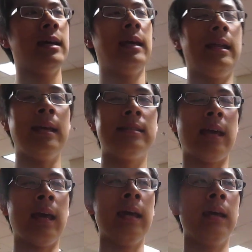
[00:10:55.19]
it is
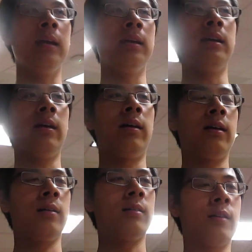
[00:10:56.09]
a
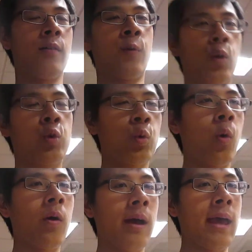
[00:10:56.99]

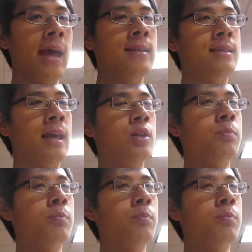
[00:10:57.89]
virtual headset.